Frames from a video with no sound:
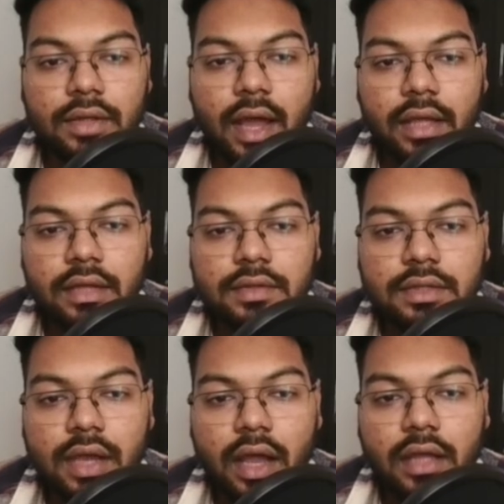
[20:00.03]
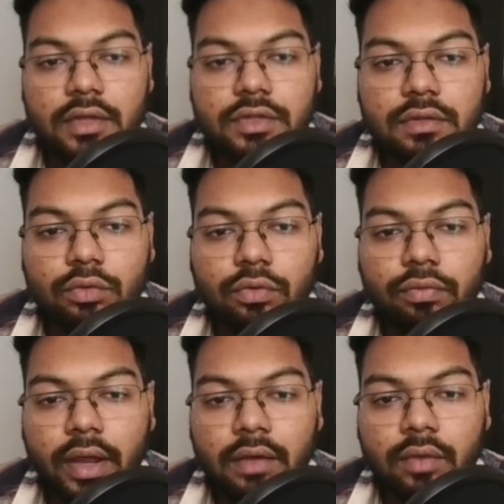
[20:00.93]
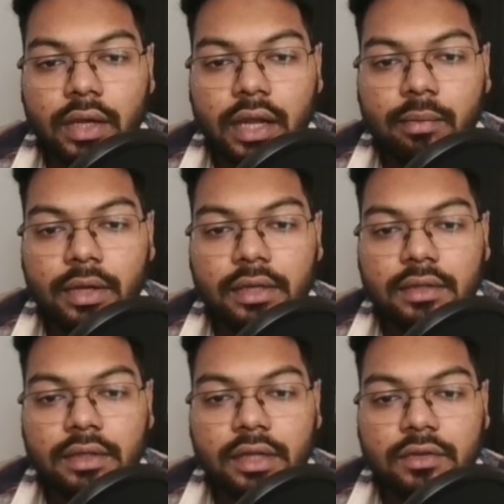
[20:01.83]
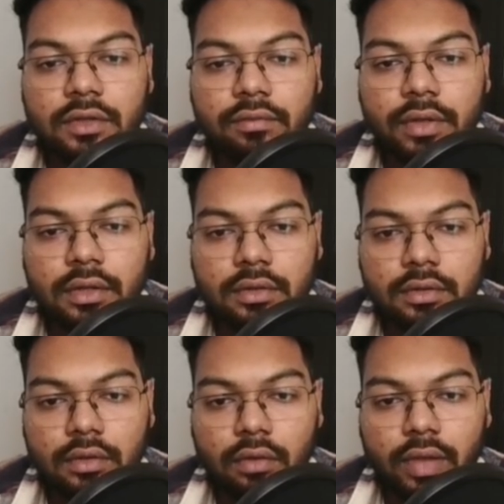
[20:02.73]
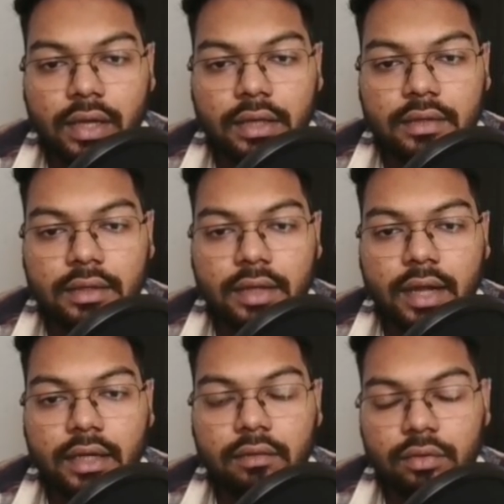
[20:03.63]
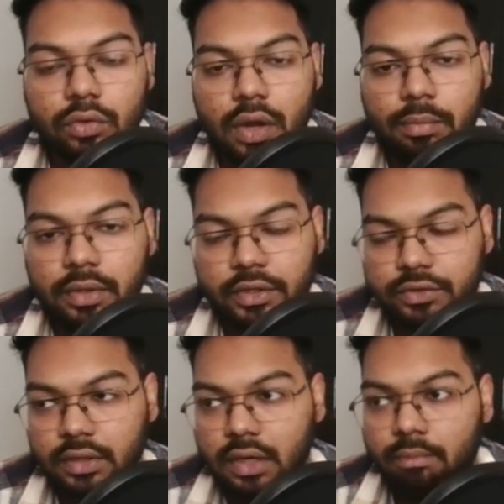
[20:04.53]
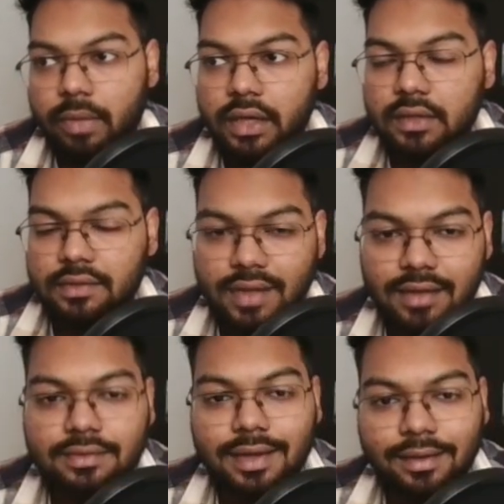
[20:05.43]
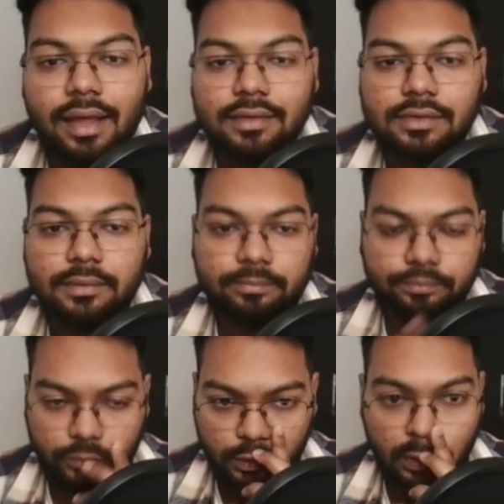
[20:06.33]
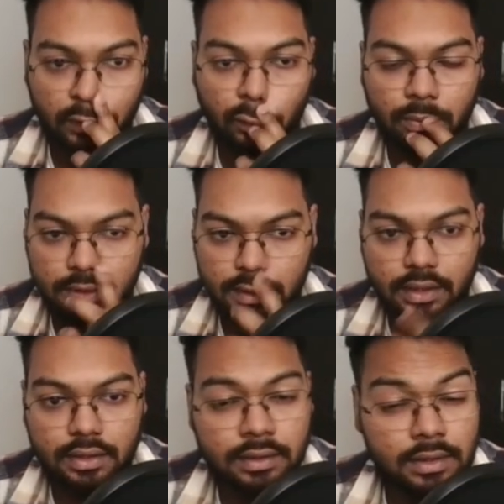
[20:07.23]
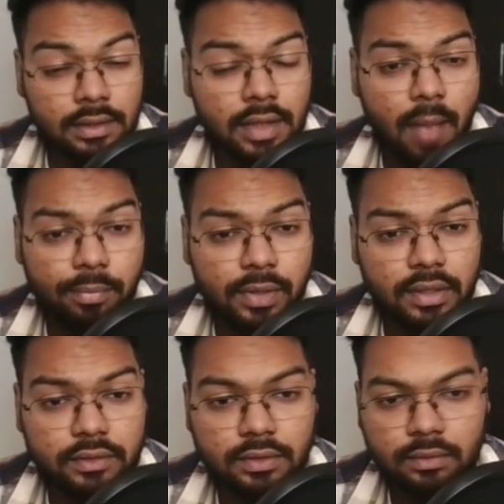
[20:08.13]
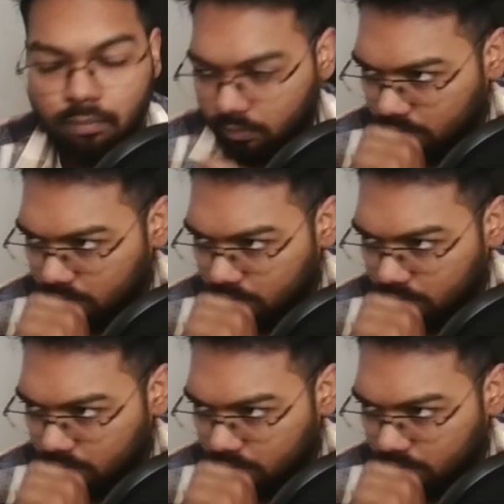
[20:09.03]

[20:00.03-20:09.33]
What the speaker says: is IST? IST would find vulnerabilities in testing phase while it is interacting with your application, combining SAST and DAST. So it would be there in the application,